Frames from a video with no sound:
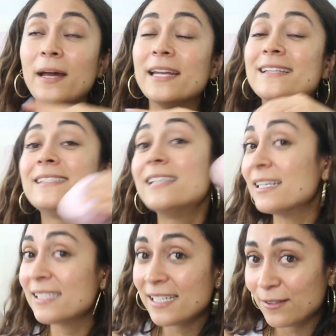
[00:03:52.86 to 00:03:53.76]
but it
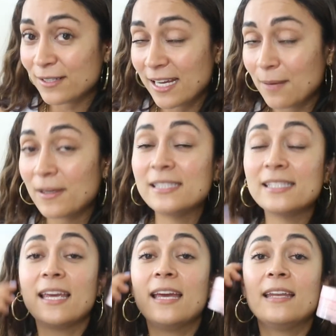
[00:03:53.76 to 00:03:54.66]
doesn't irritate my
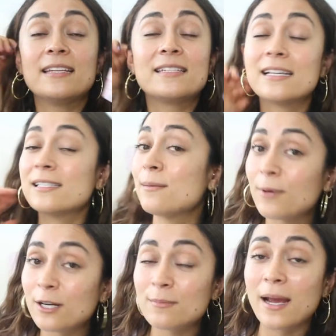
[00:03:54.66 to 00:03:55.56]
skin. It doesn't
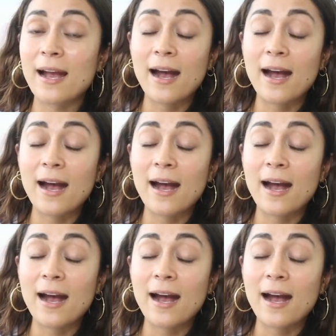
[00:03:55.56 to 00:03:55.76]
burn my